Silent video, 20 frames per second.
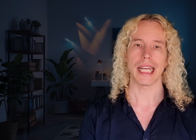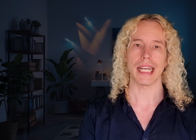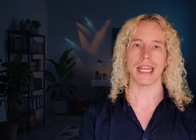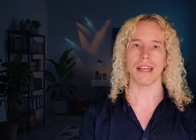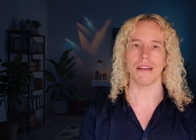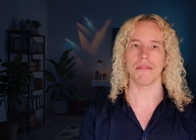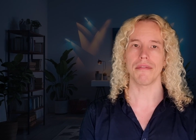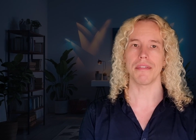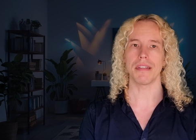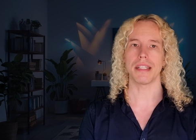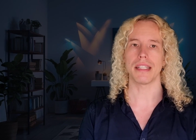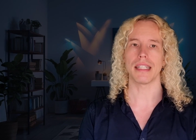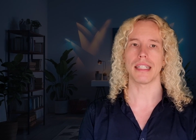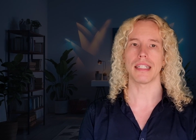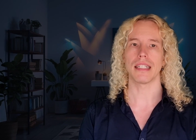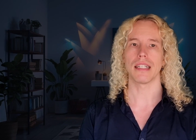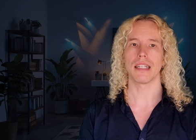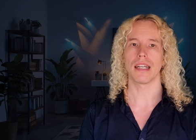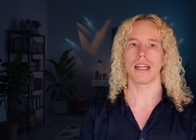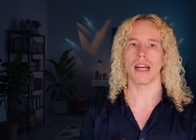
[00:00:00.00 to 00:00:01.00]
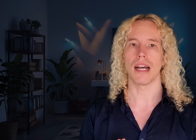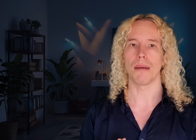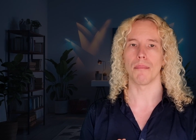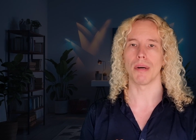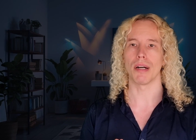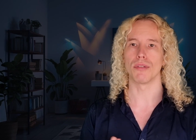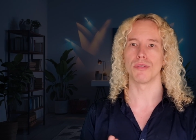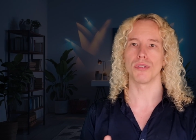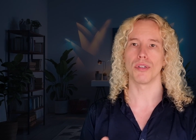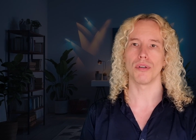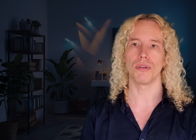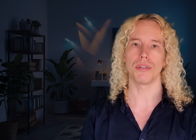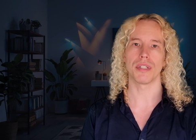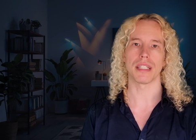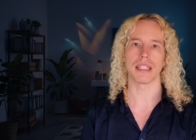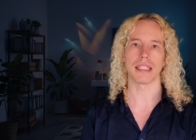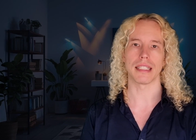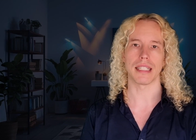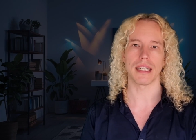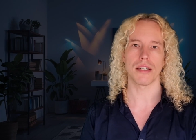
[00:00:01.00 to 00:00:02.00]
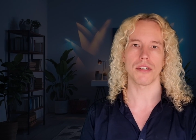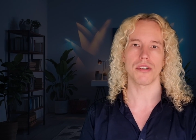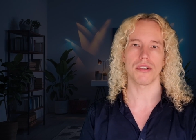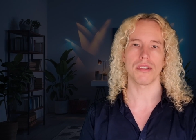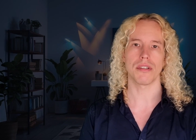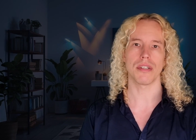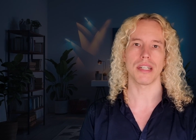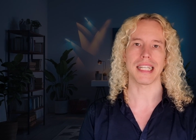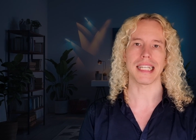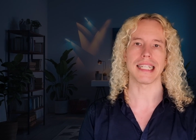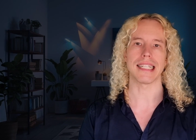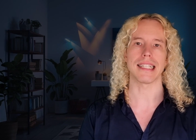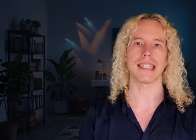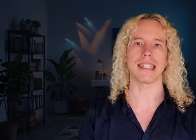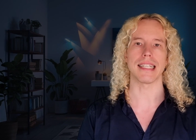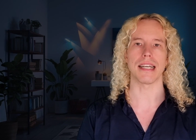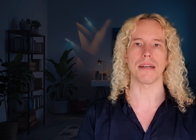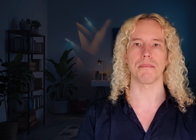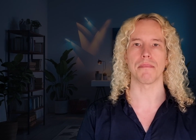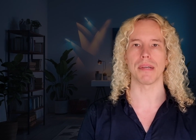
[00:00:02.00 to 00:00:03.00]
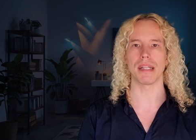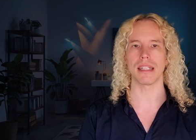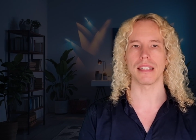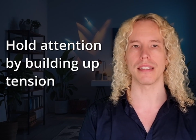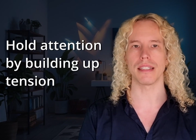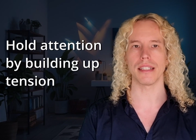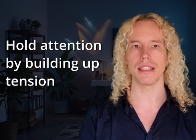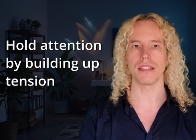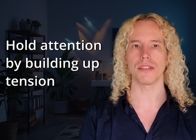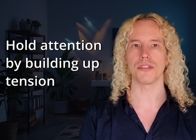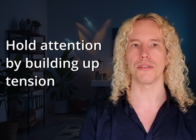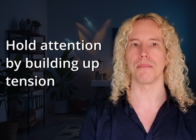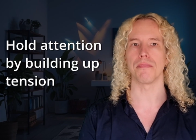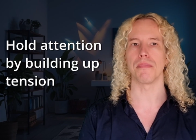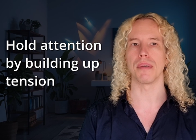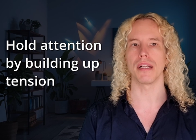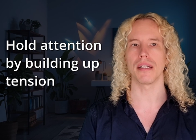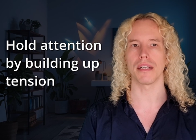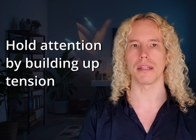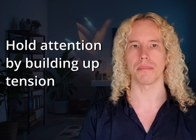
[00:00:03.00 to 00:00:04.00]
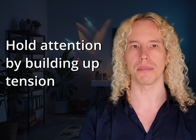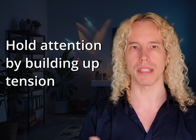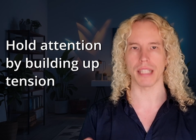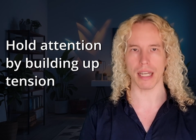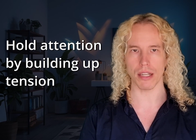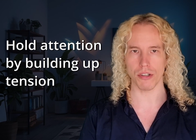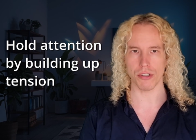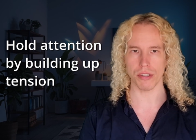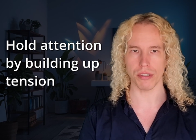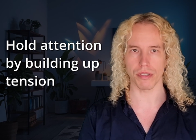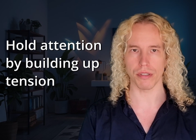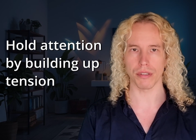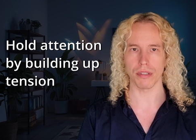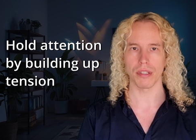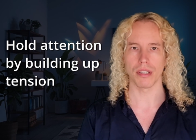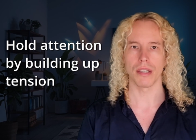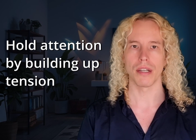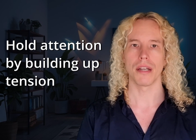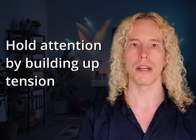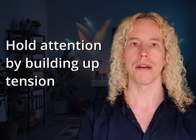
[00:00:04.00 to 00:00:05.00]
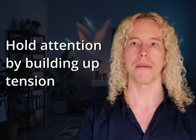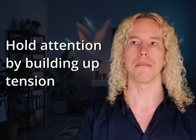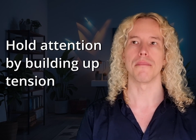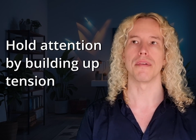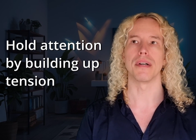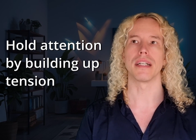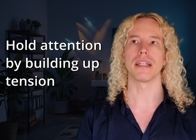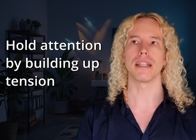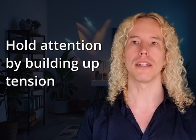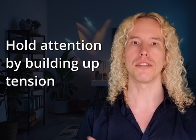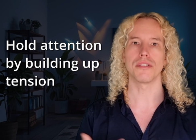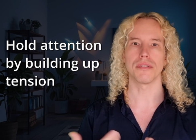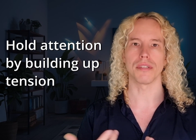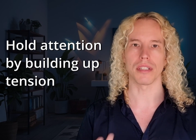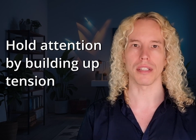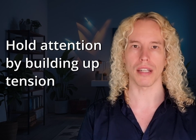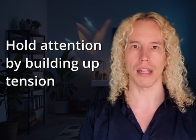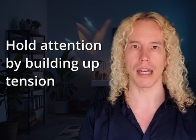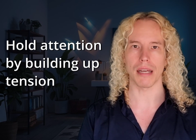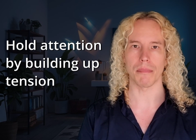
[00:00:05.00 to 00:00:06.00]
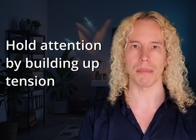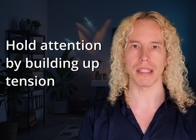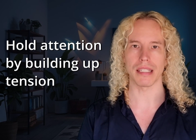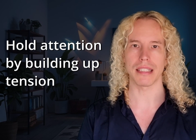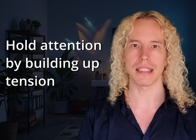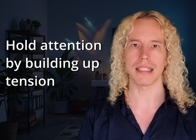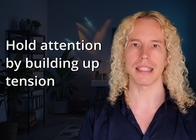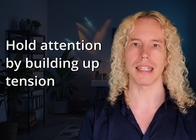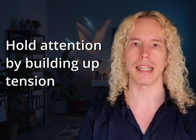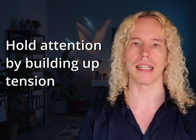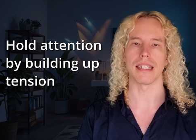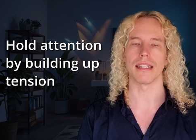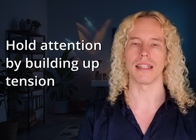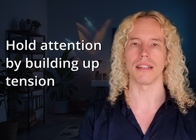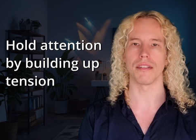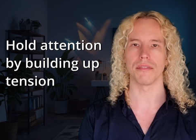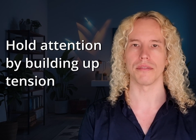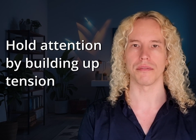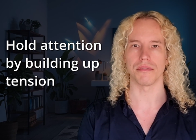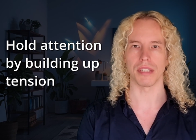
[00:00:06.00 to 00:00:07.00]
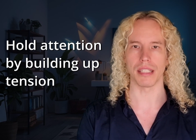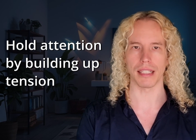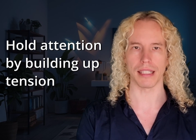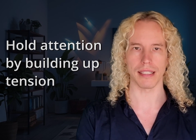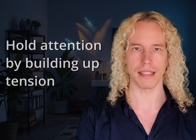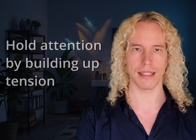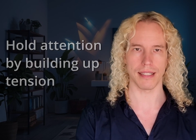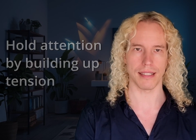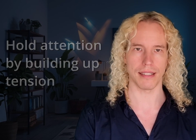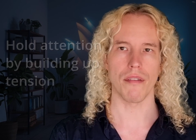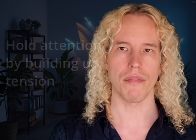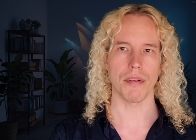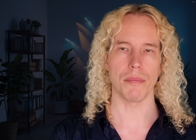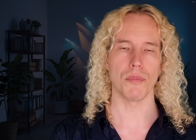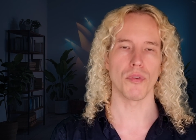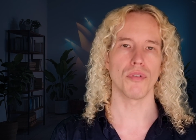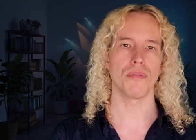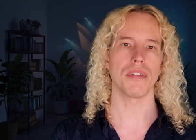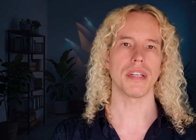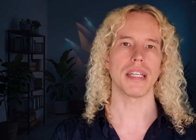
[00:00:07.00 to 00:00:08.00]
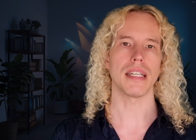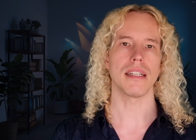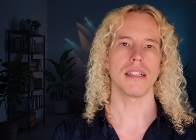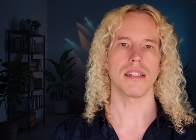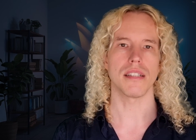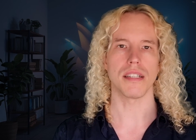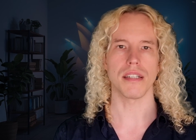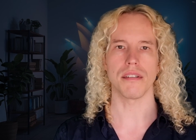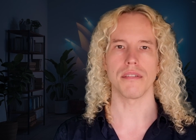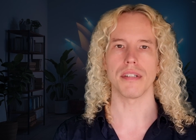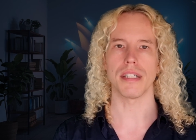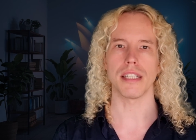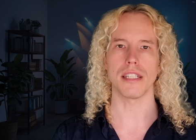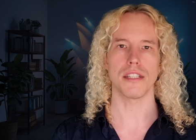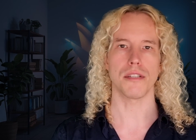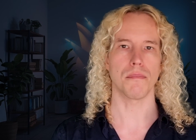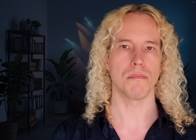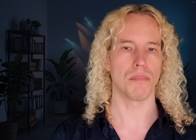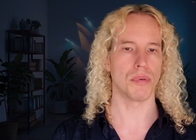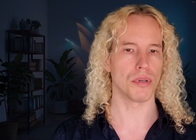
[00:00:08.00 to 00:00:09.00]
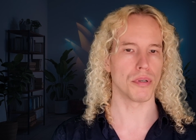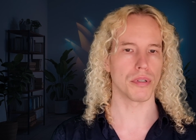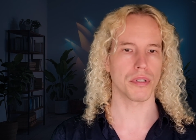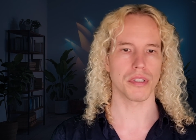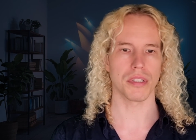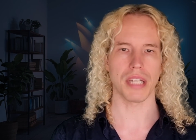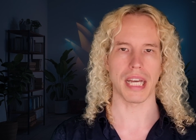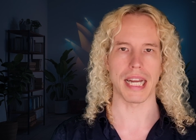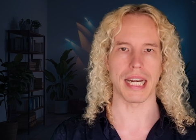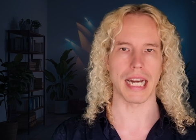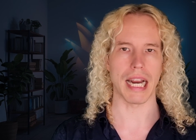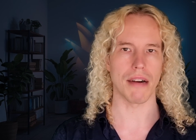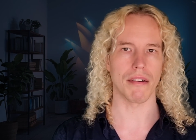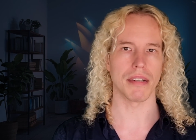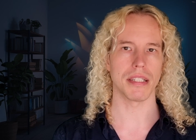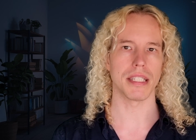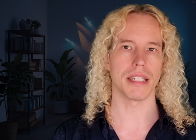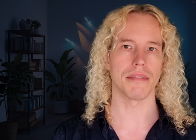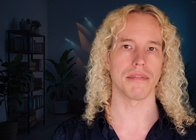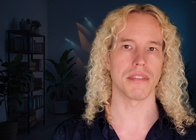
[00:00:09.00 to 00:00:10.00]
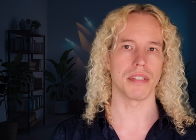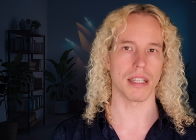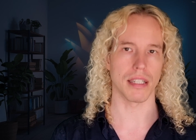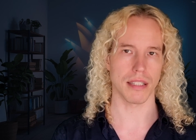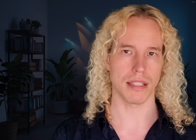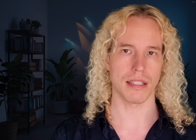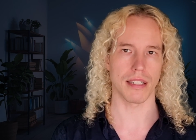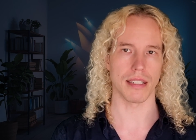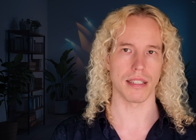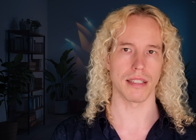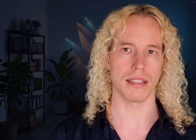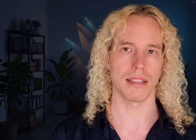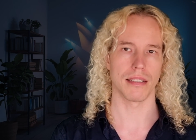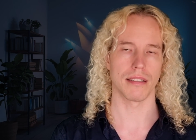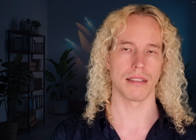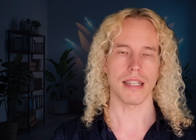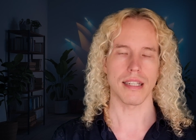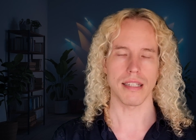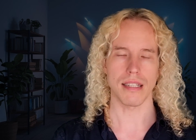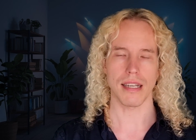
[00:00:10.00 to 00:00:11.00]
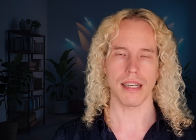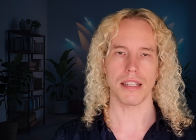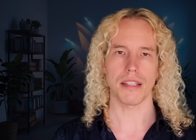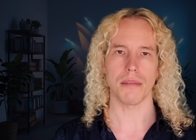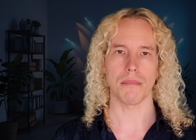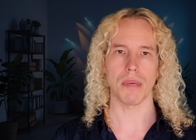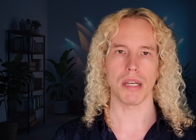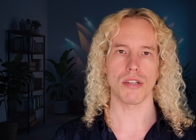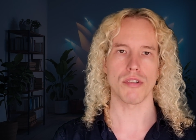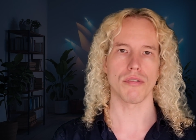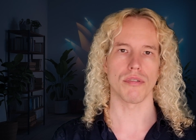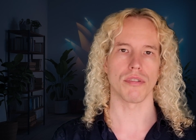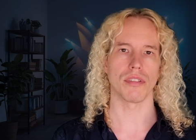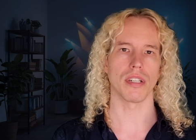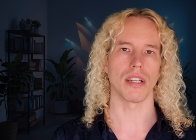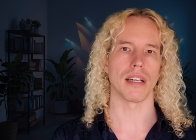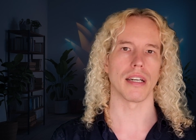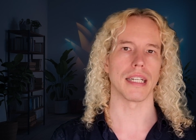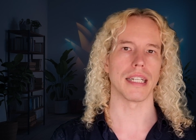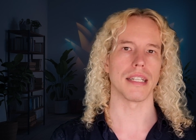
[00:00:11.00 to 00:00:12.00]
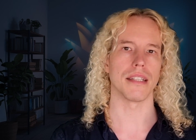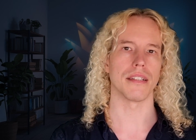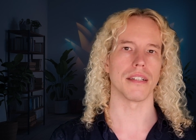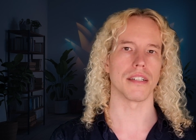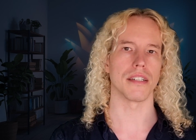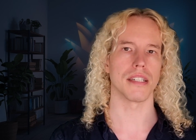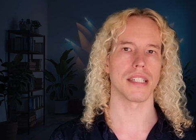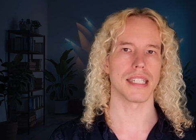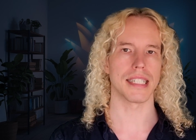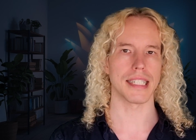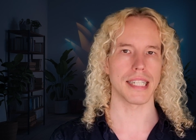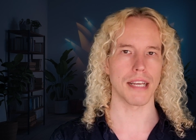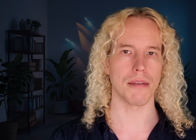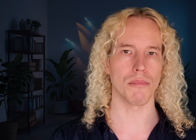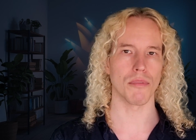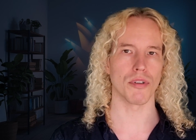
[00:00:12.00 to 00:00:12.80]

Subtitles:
Everything about holding attention is the ability to build up tension, bring it to a climax, and then release it. Every movie, series, book, and narrative does this. Inside the main storyline, there's 10